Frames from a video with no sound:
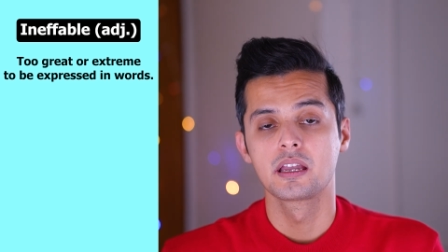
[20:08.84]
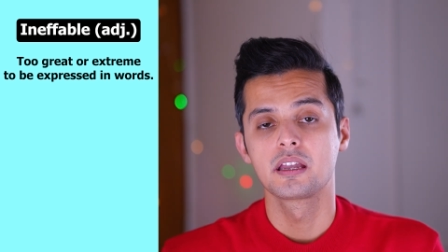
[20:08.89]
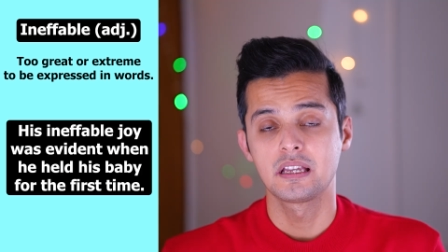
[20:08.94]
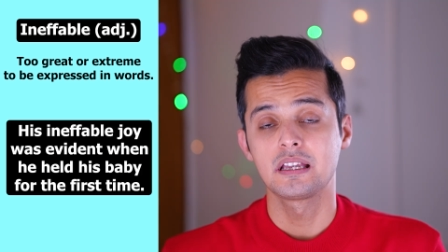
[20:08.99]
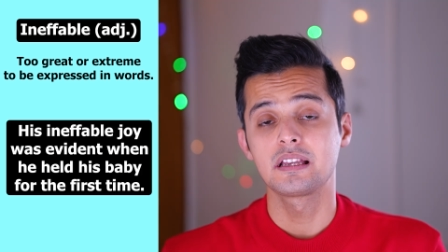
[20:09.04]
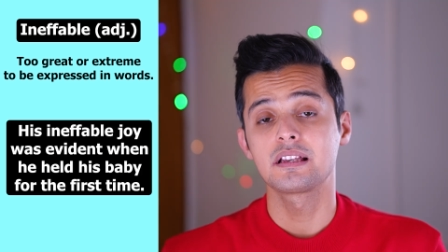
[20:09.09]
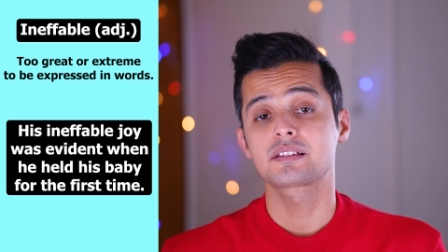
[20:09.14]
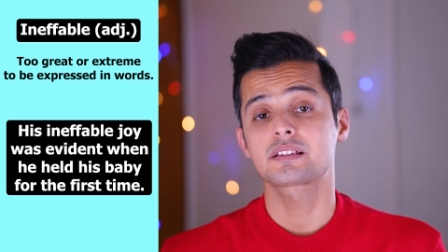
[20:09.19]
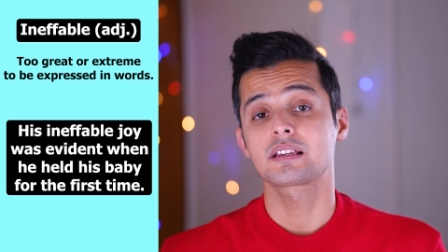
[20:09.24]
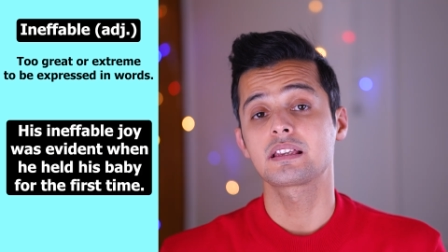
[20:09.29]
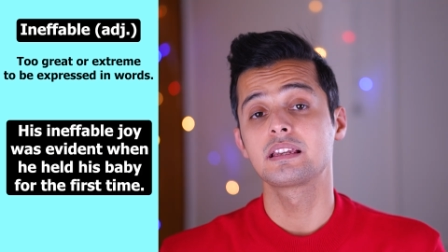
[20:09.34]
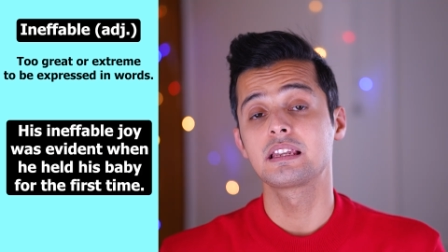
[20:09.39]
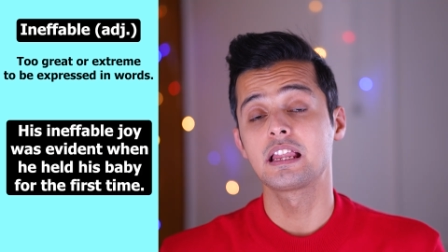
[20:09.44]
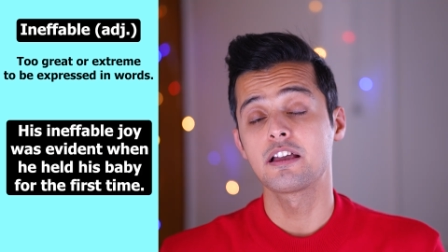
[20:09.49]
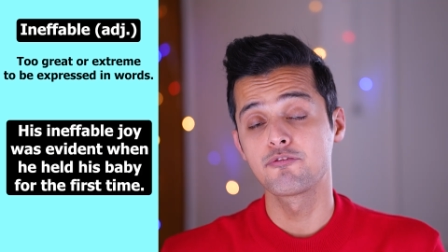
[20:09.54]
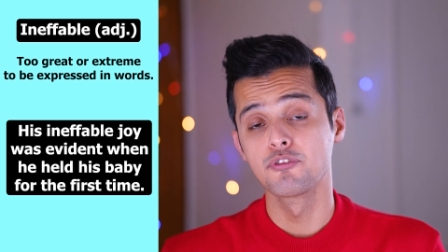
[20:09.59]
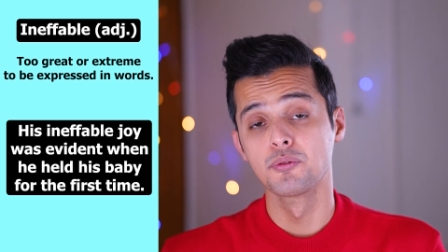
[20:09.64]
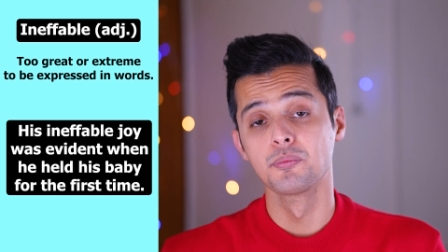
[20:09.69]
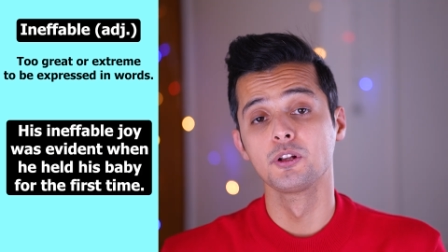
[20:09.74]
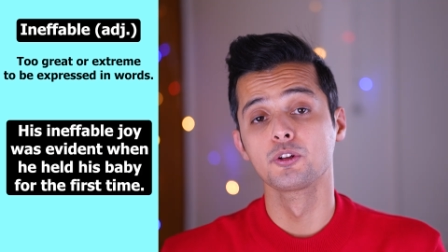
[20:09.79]
His
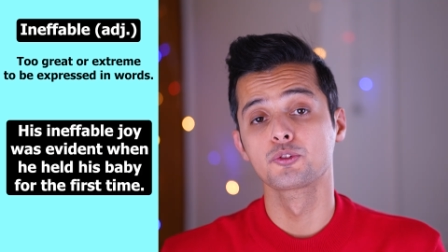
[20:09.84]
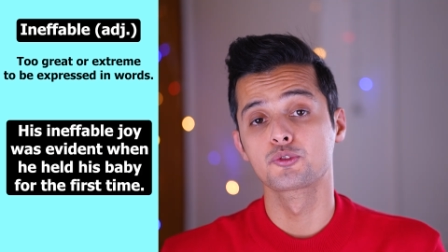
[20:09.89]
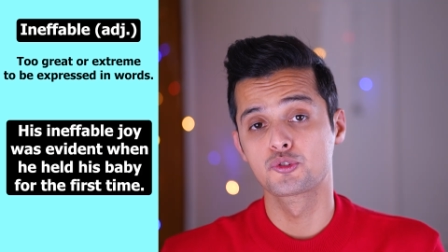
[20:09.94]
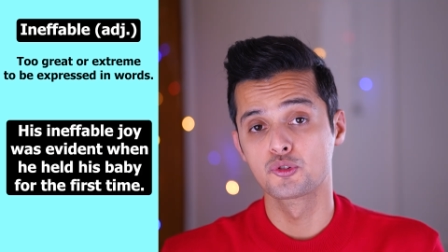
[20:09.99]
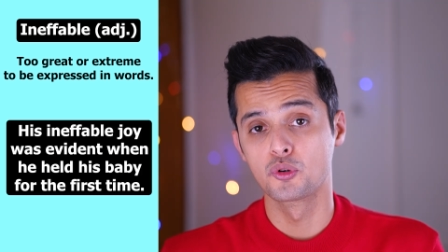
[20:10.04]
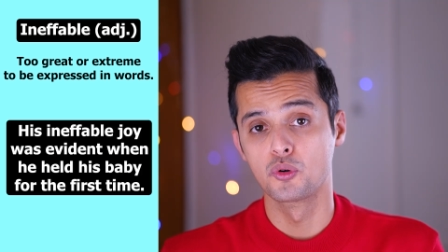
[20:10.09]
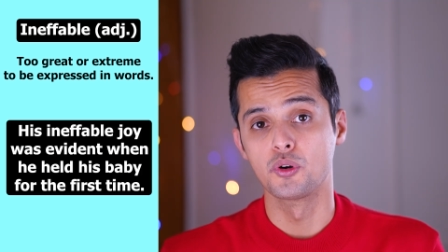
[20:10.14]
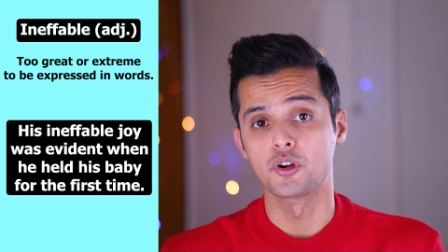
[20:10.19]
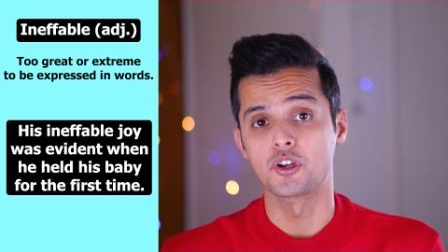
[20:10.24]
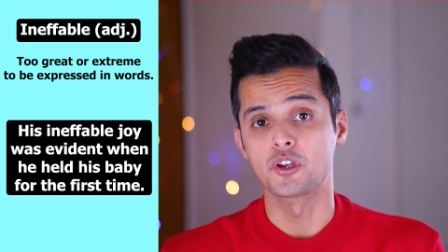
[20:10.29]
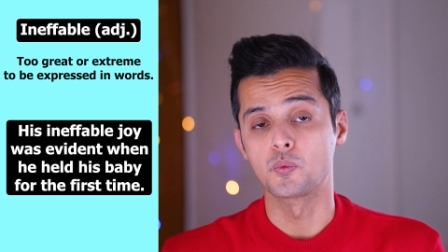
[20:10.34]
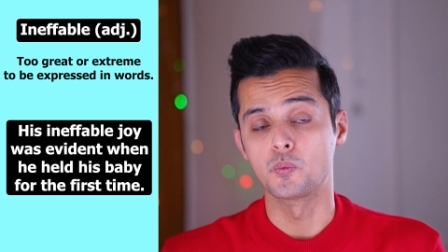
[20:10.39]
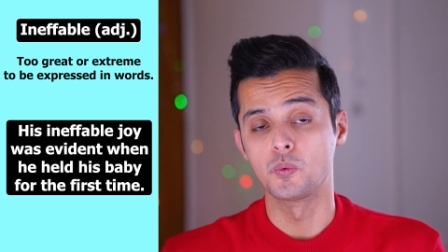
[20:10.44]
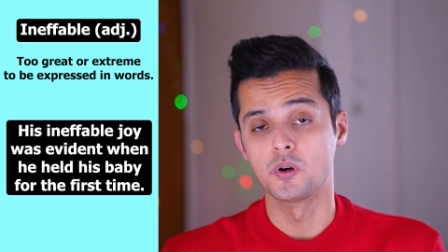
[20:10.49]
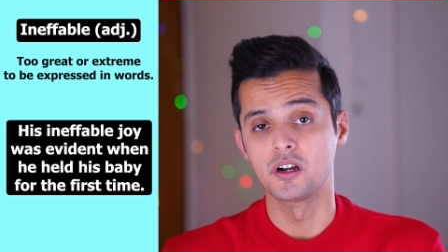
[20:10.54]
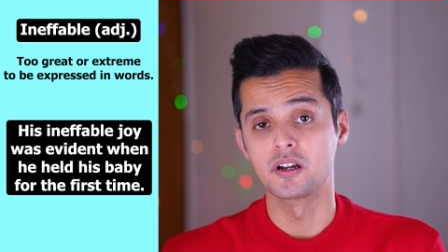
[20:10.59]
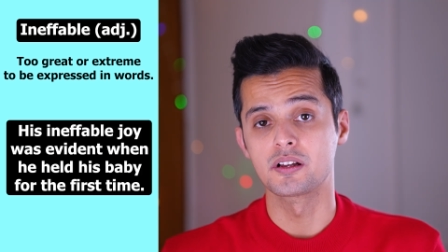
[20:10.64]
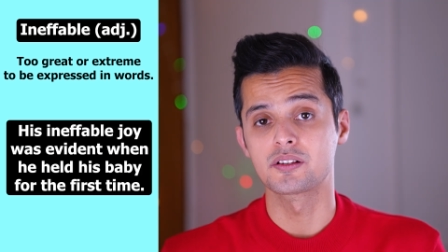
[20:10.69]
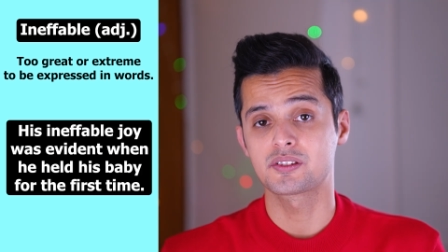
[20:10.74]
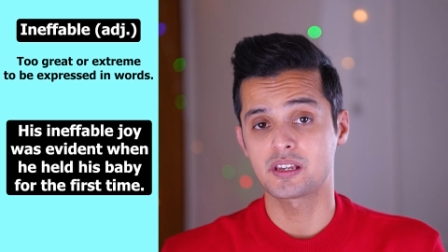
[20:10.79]
ineffable joy
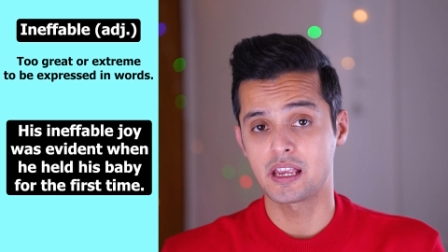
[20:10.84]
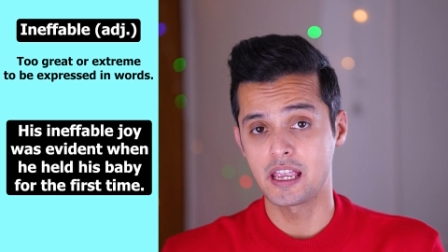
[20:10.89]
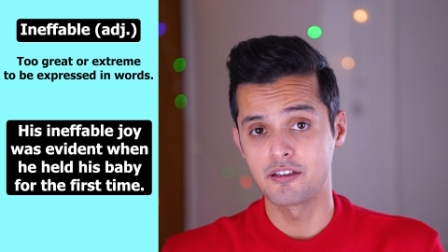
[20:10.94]
was